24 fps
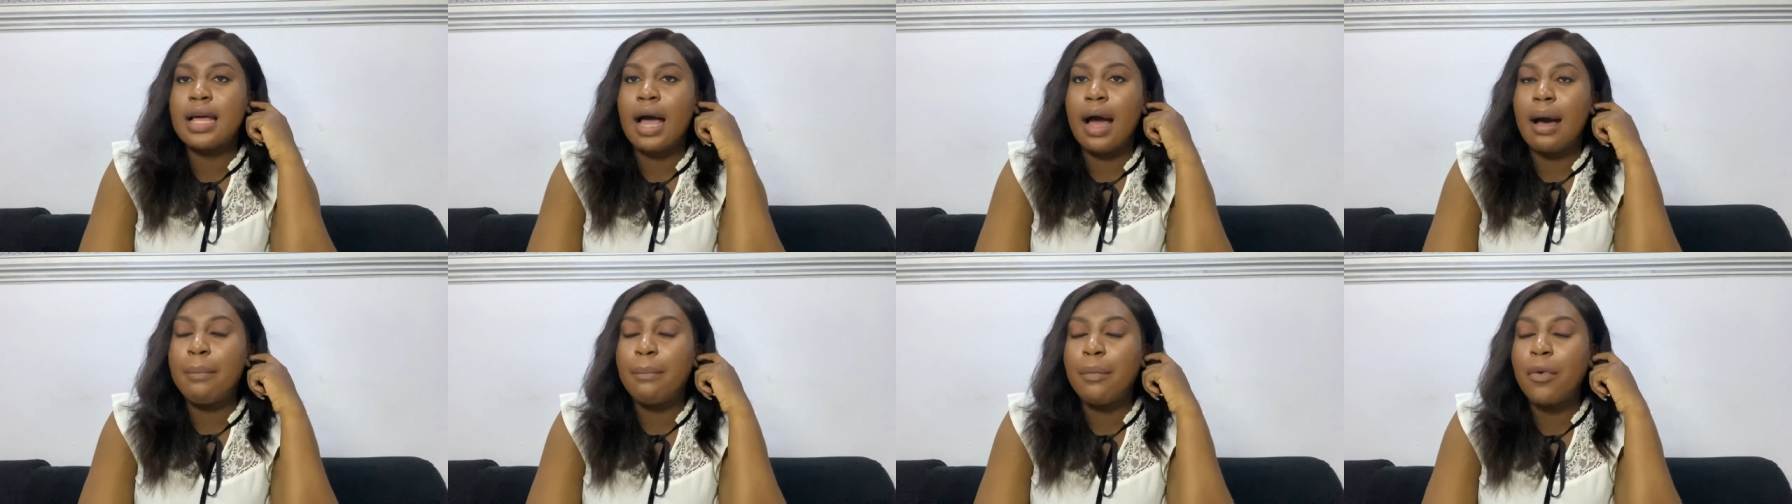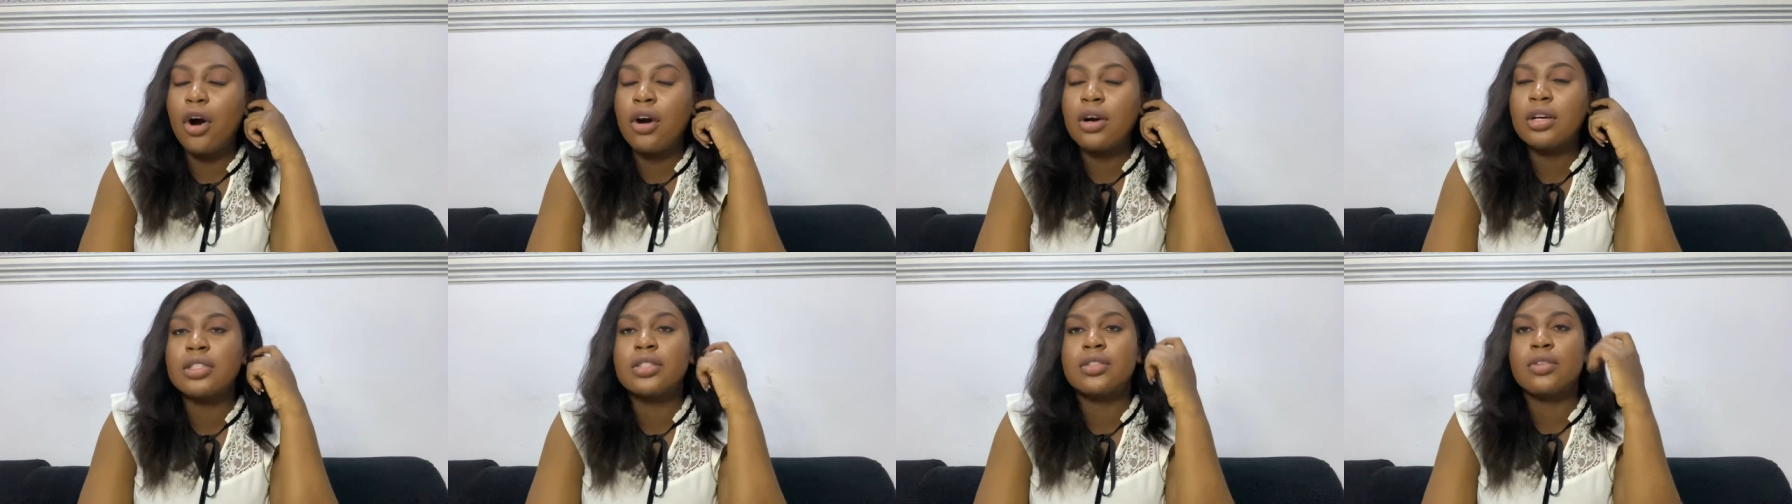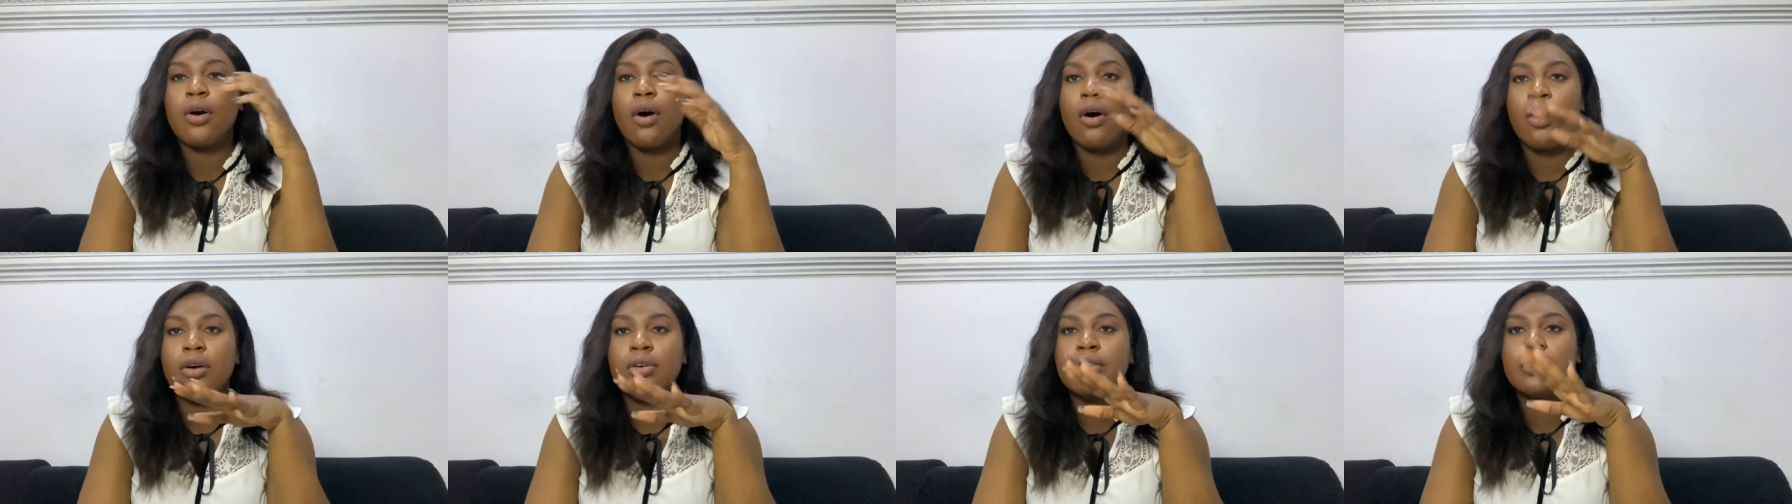amongst
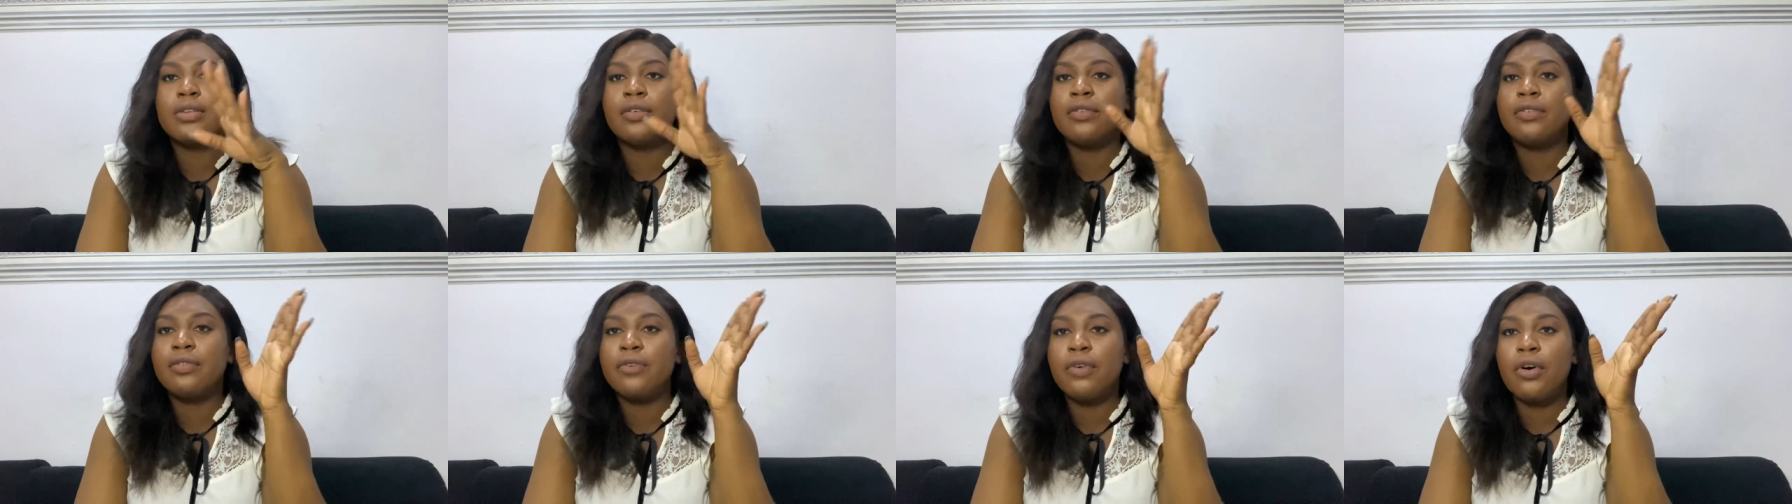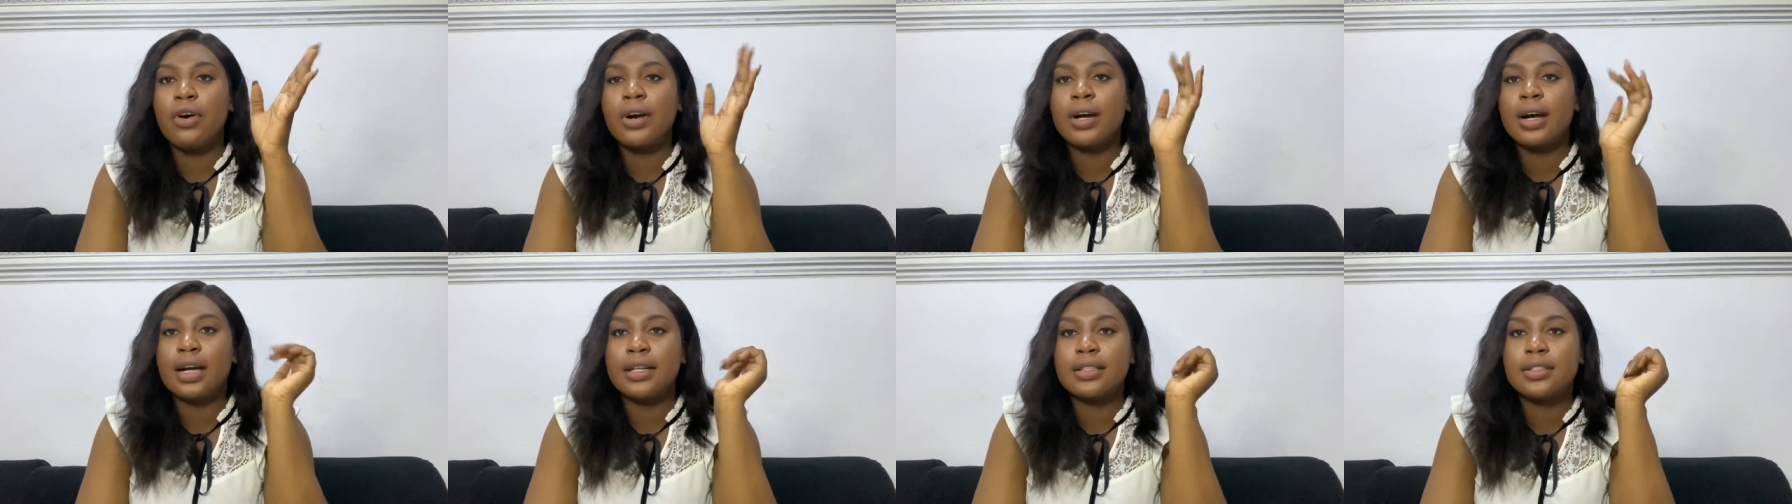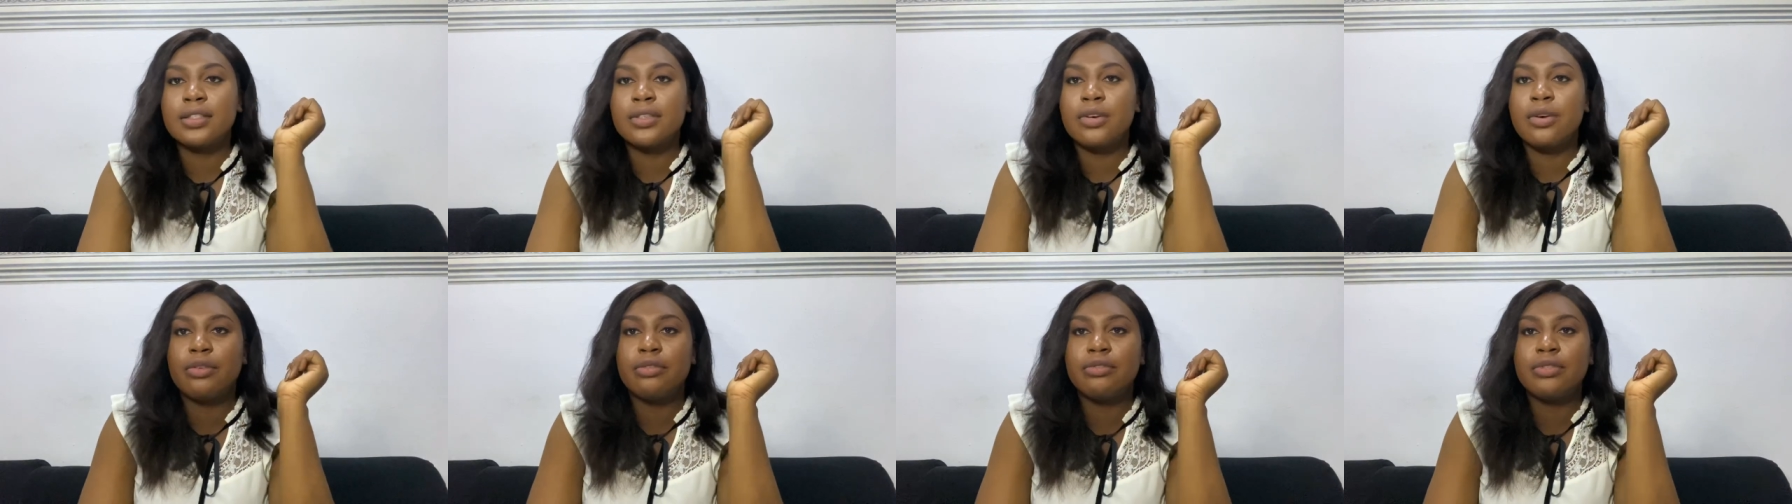all the four
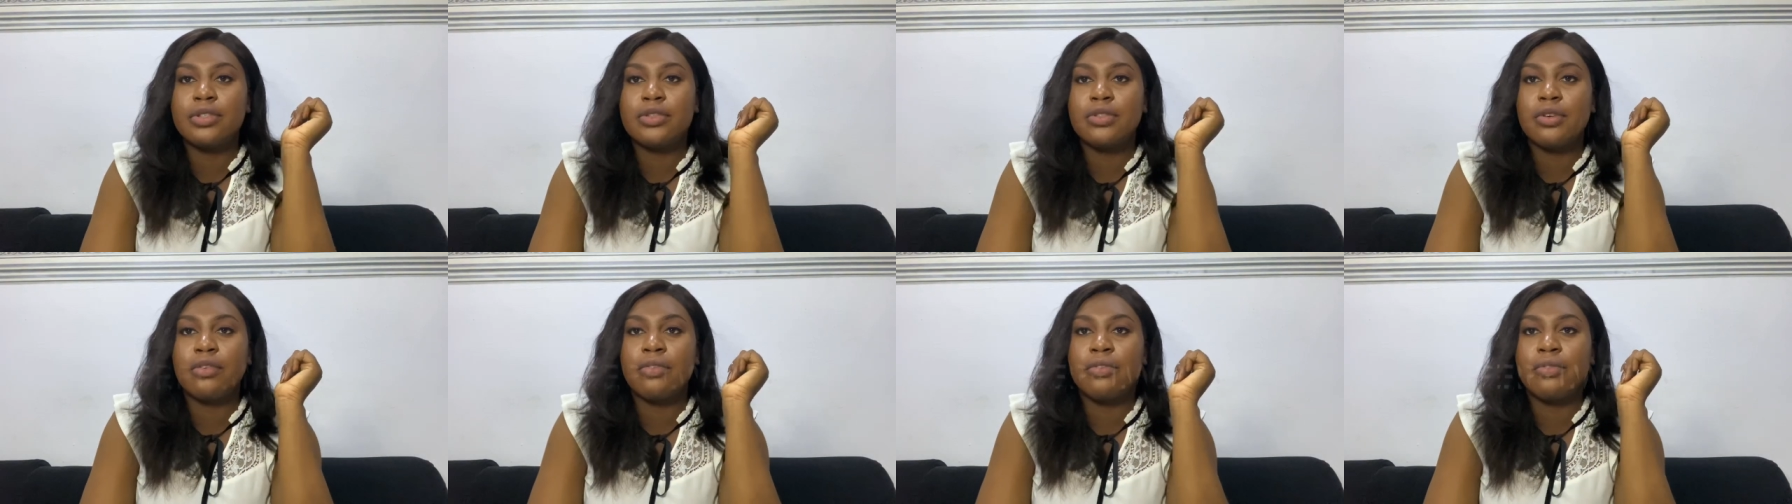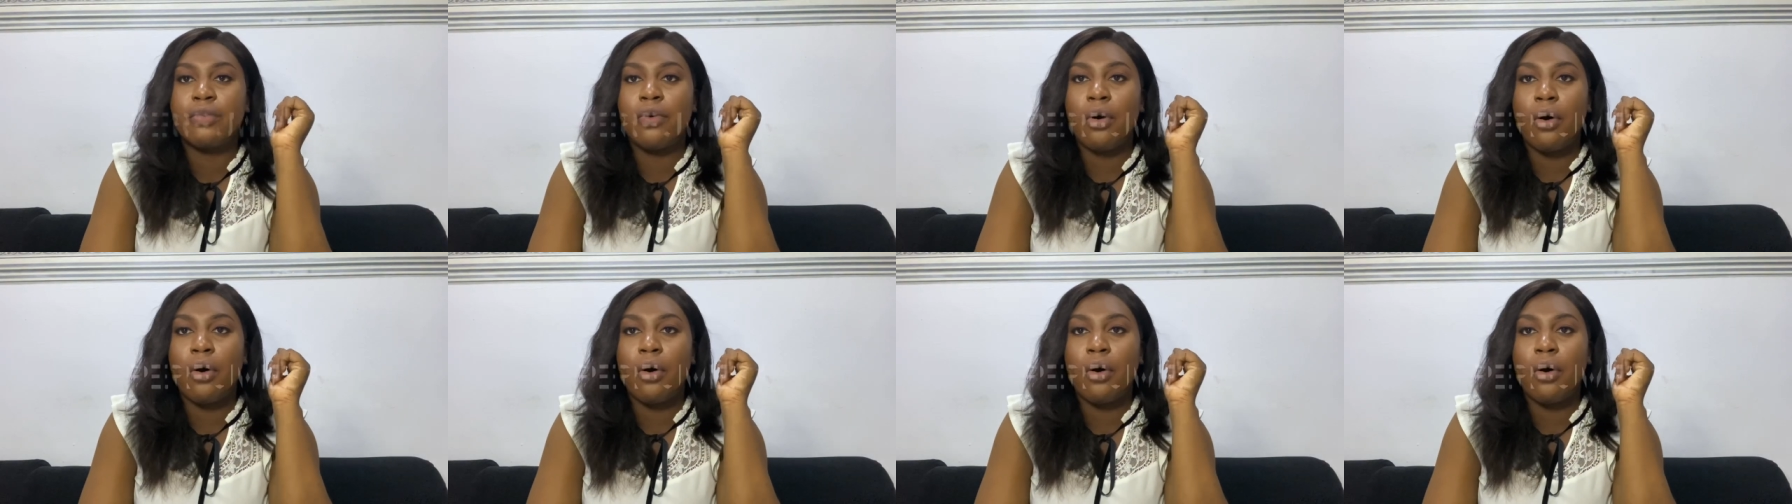categories of,